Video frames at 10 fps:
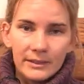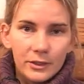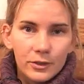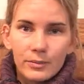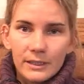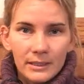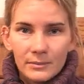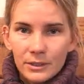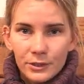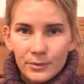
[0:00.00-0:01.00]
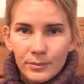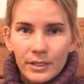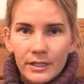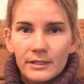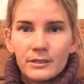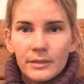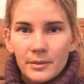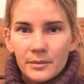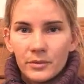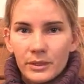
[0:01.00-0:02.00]
like you bring them to your barn to be able
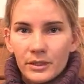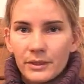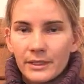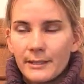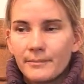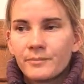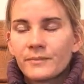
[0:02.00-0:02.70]
to work with them.